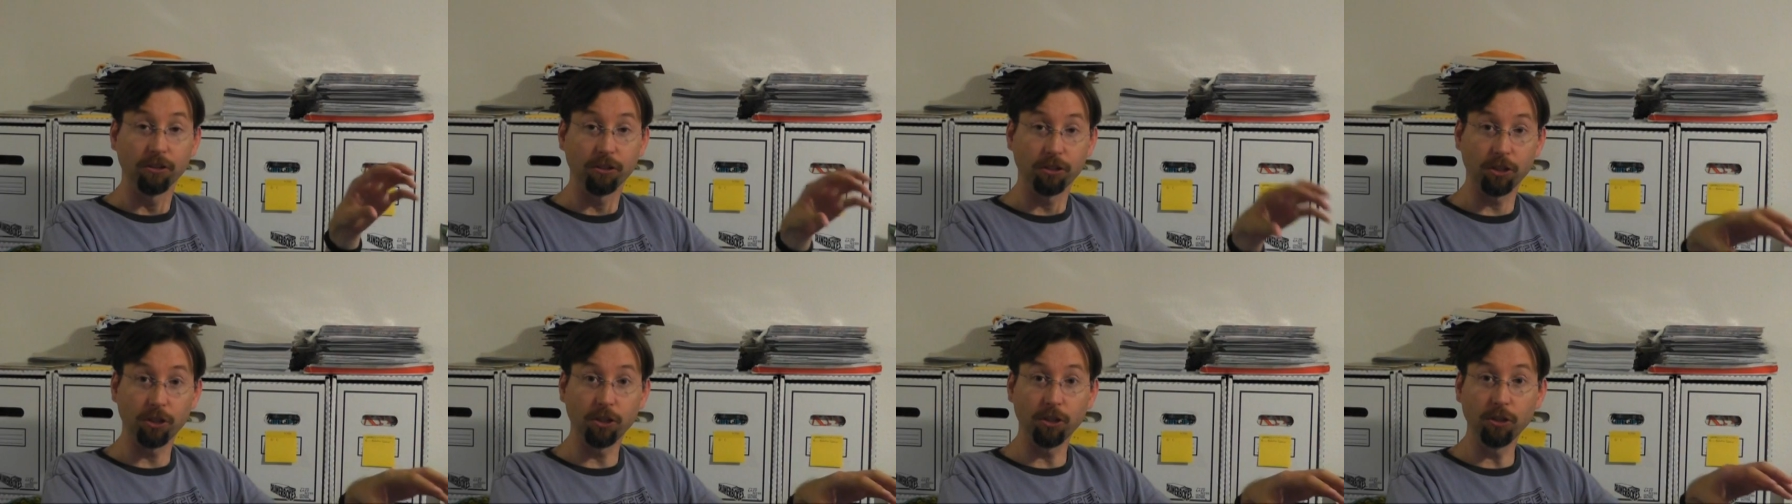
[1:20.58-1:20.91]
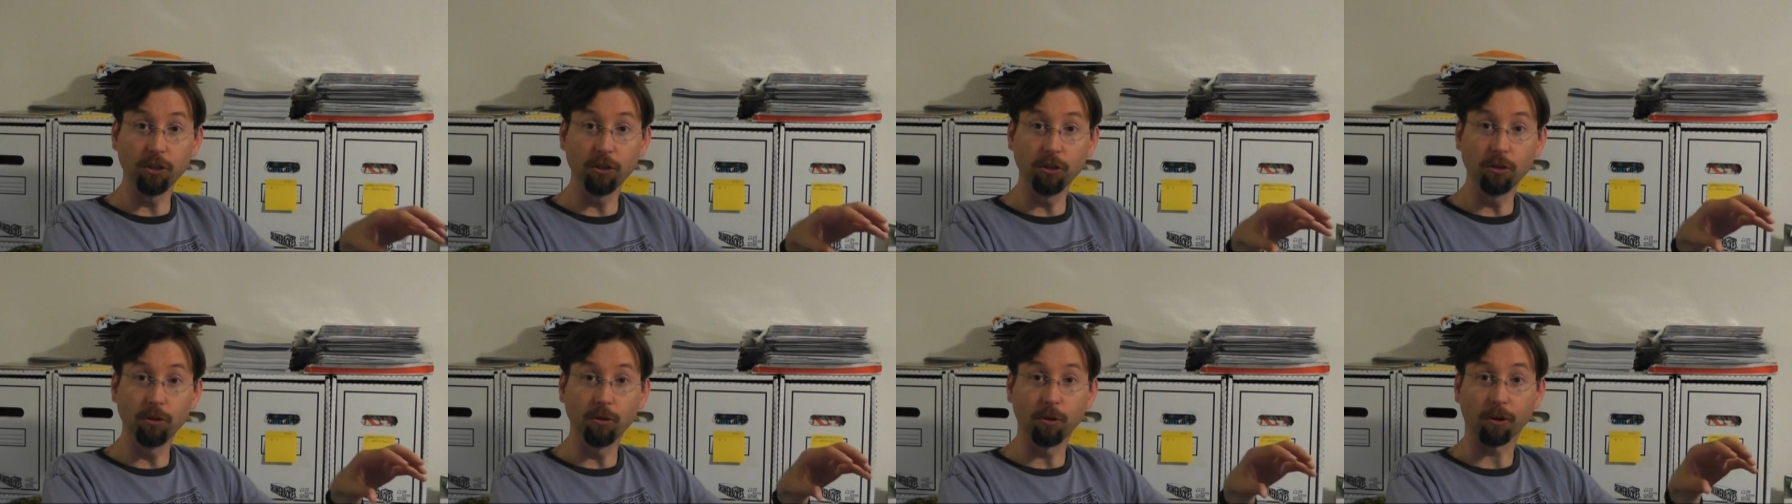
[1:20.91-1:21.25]

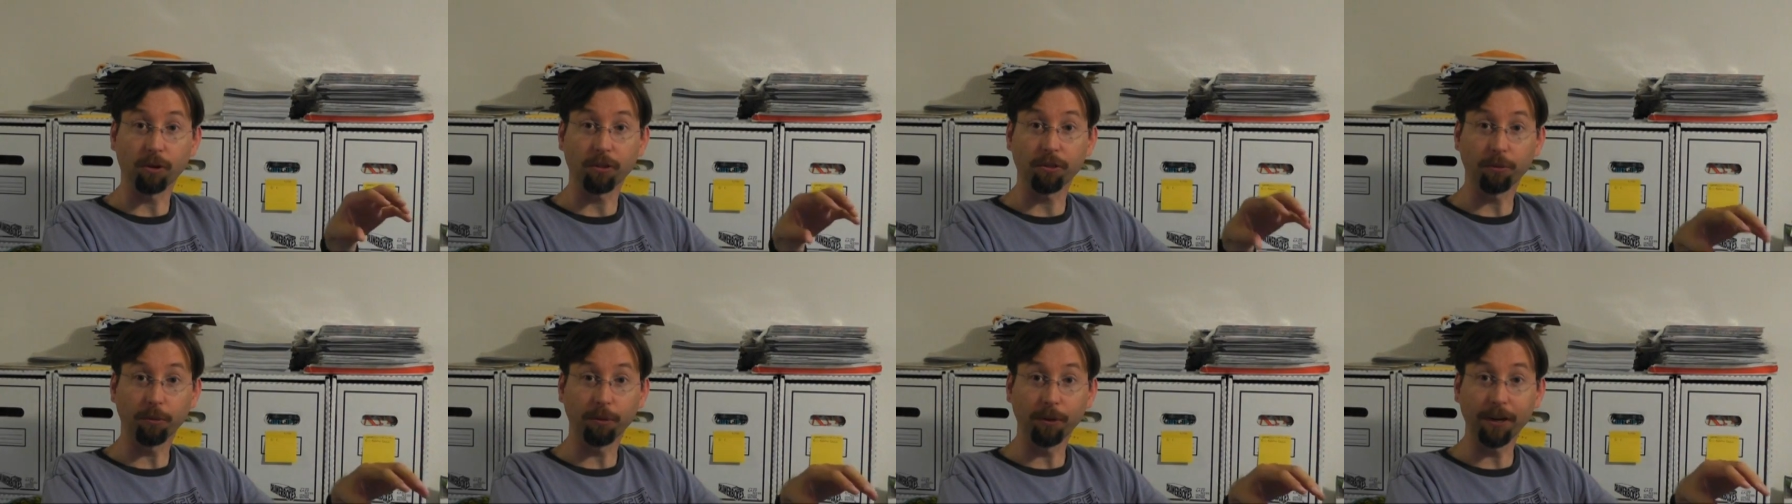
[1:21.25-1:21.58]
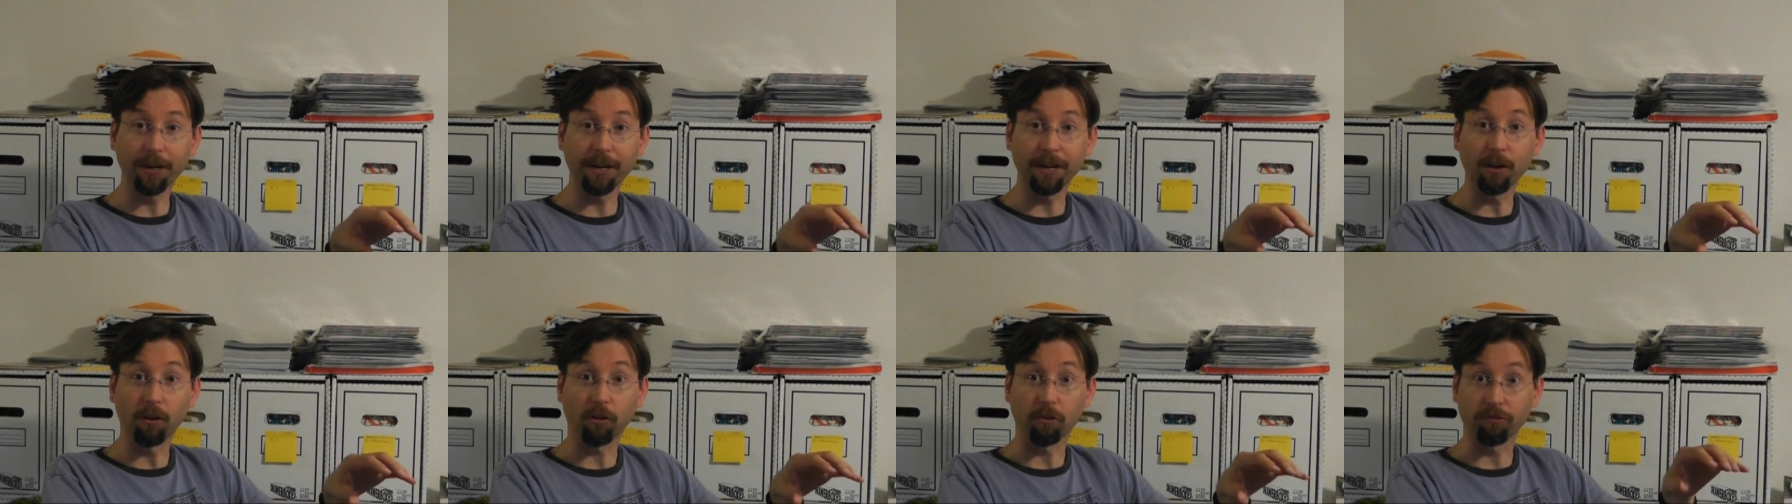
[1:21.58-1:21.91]
two or
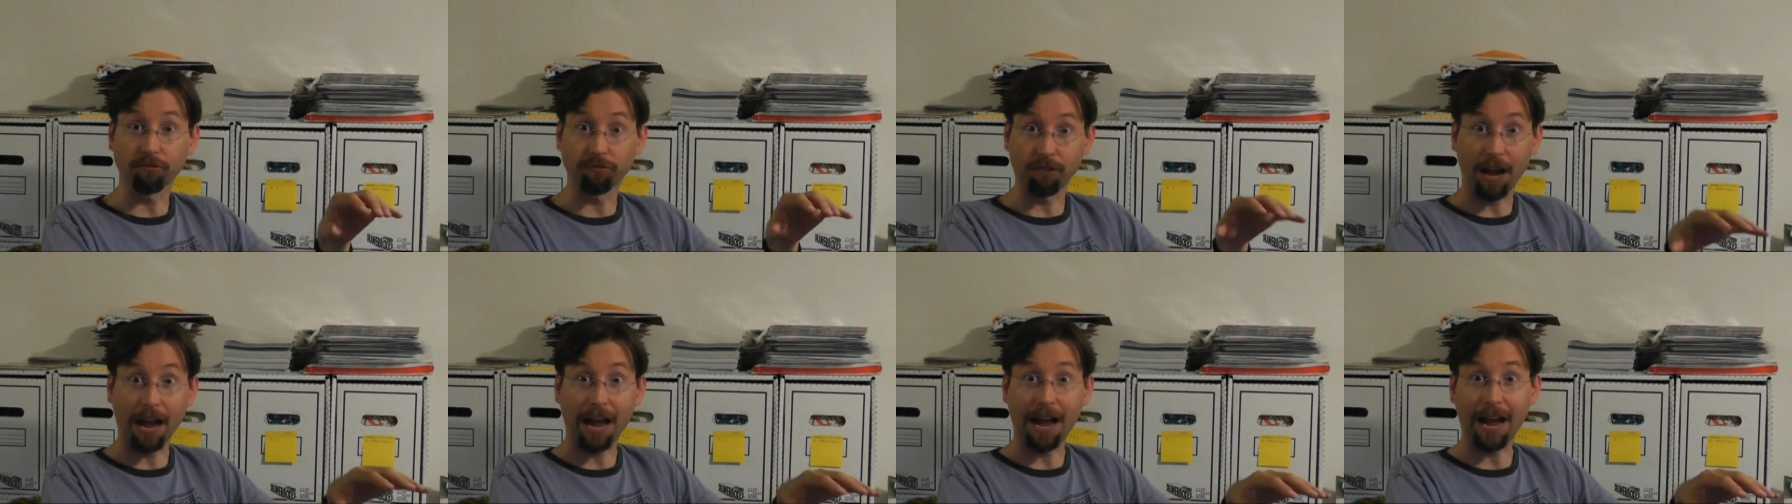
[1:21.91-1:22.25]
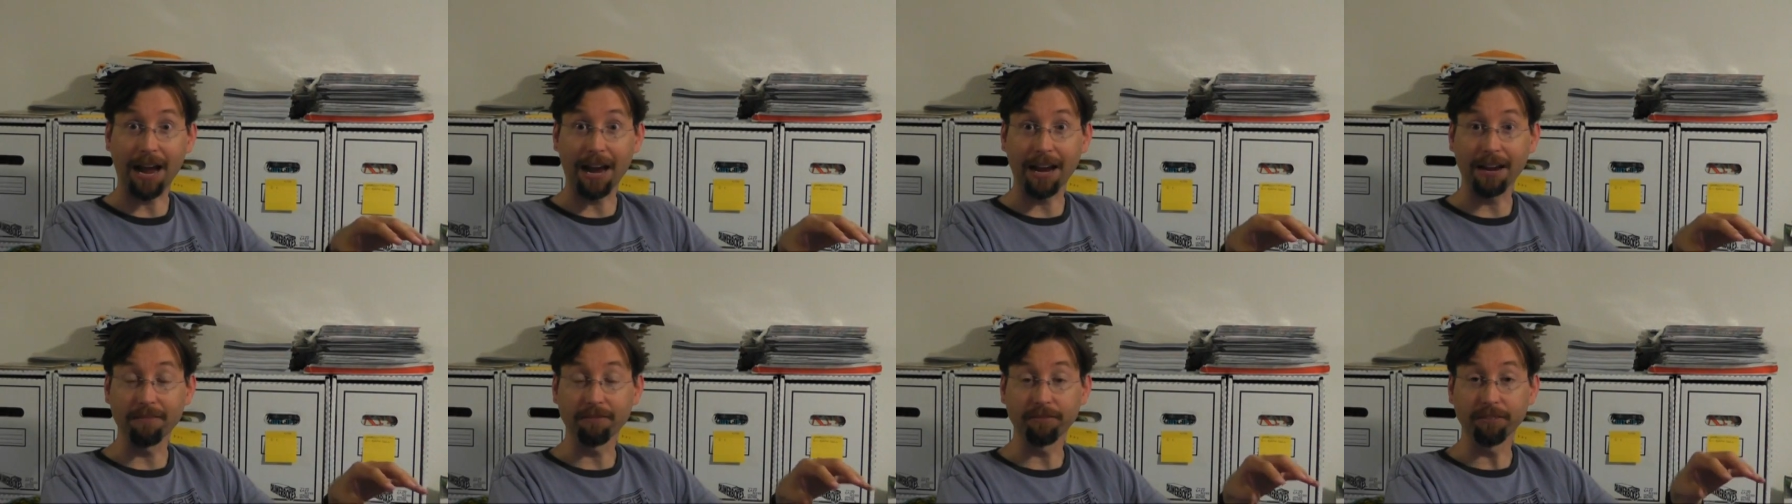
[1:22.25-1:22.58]
three or
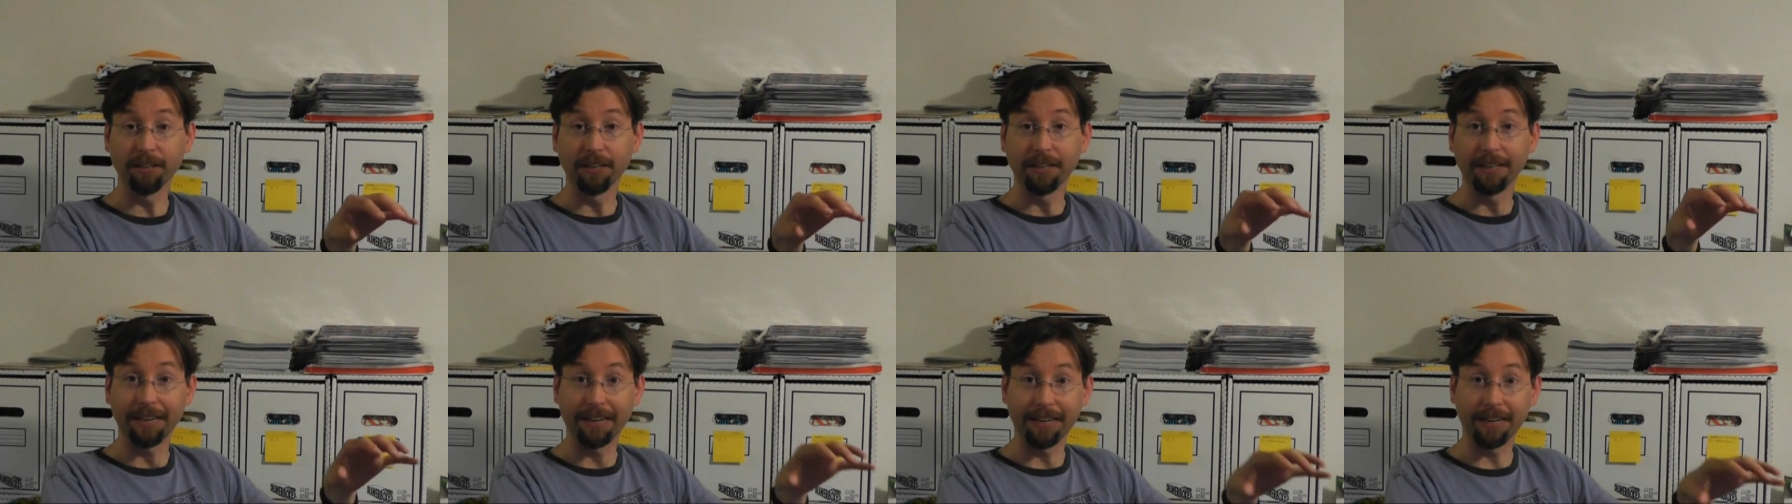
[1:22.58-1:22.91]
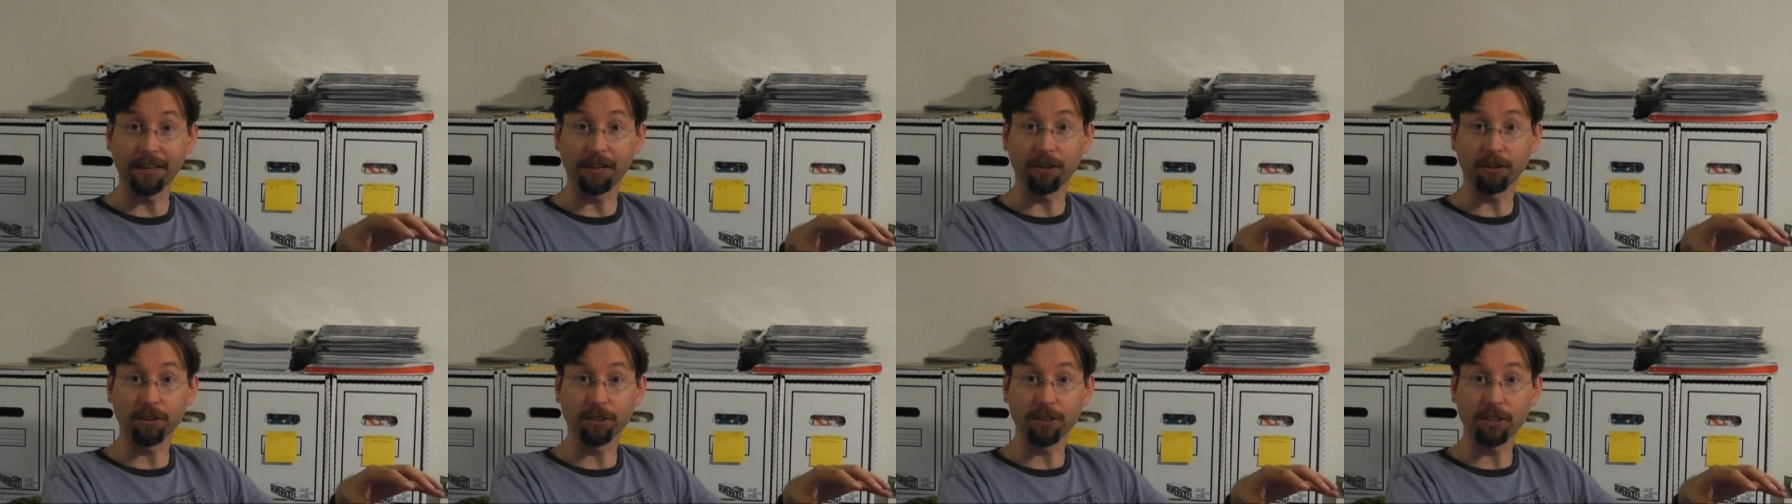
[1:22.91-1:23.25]
five
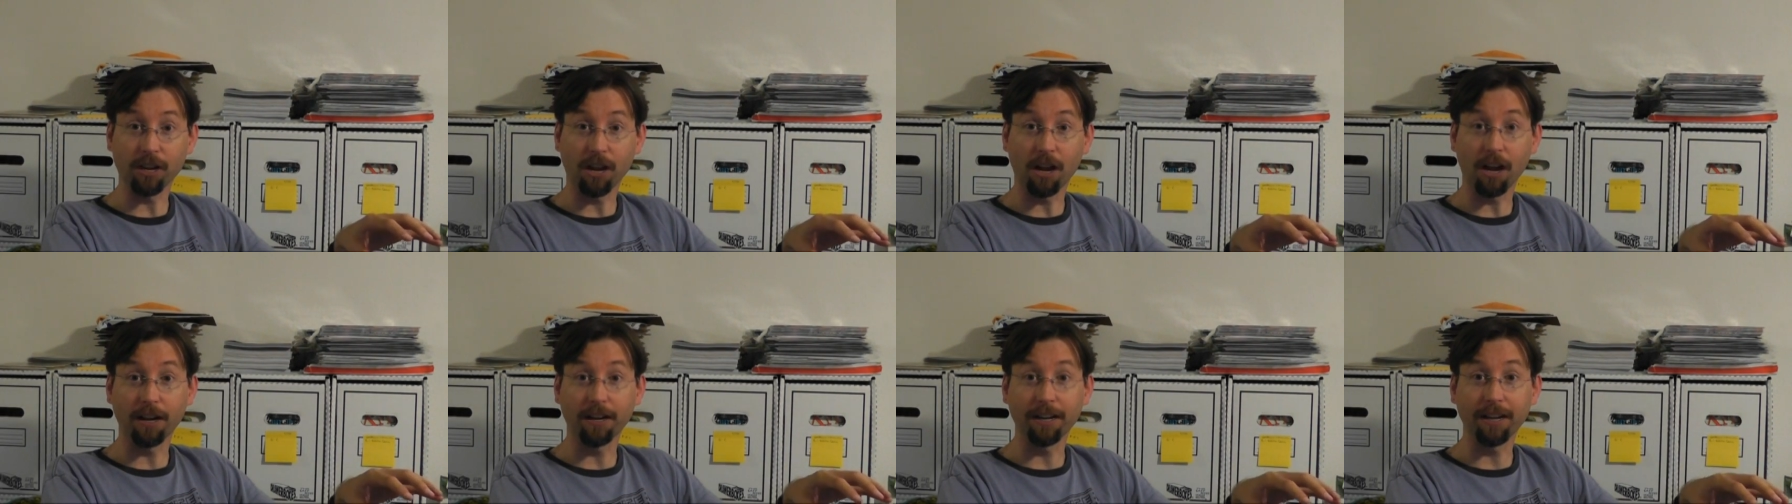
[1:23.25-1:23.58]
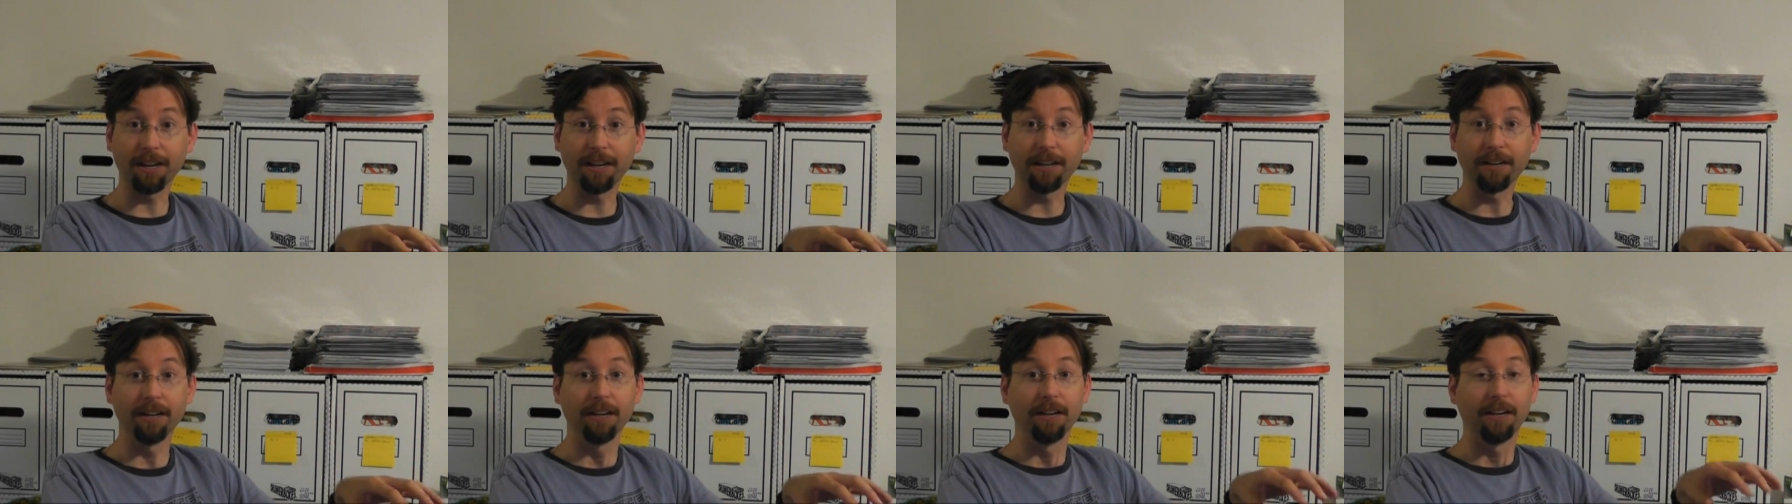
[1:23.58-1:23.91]
inkers on
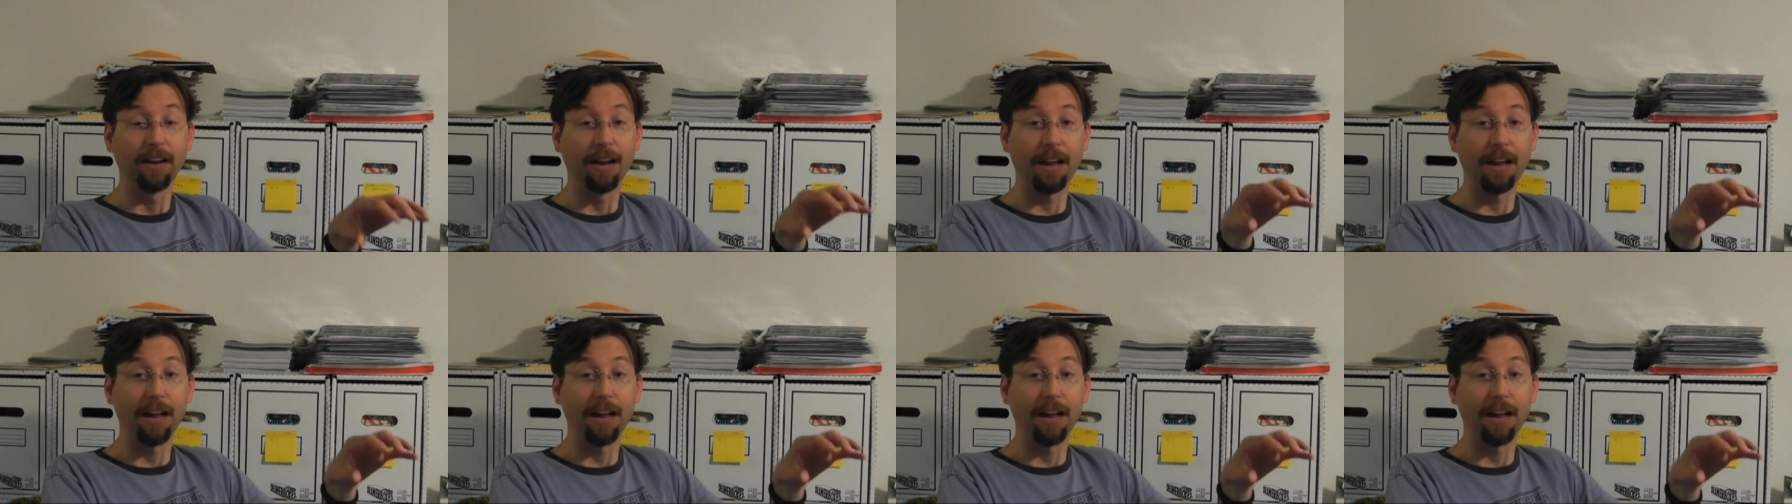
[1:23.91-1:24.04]
it.